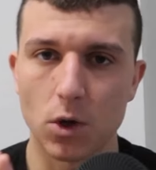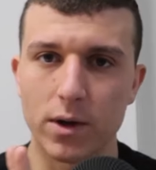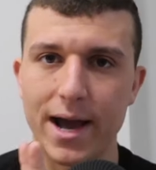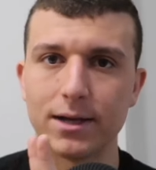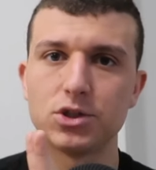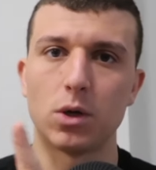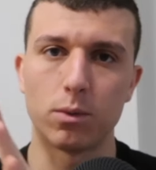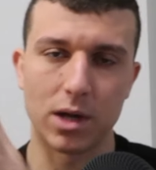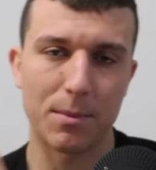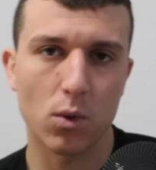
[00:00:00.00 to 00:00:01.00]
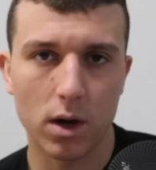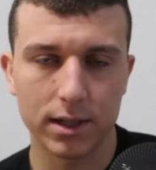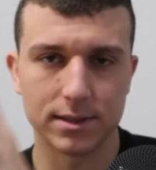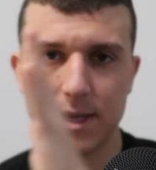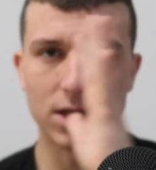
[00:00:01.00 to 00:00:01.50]
Okay, so number
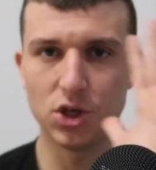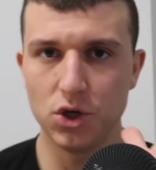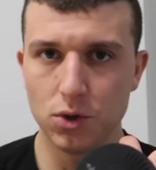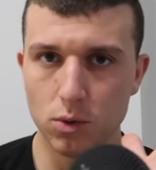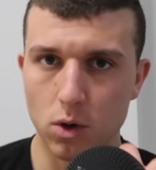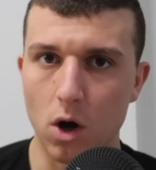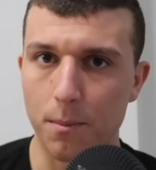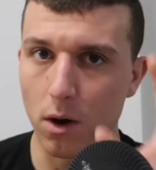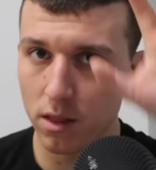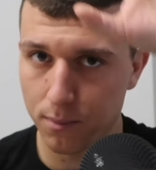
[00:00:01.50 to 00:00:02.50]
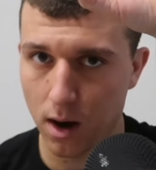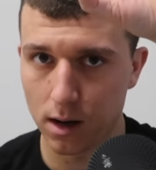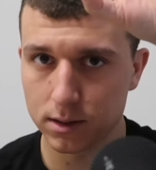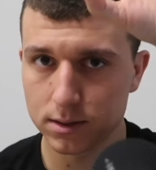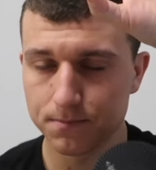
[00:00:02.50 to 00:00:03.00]
one is that you are part of the
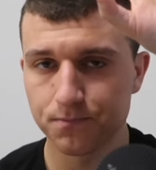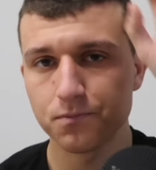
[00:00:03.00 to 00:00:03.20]
product.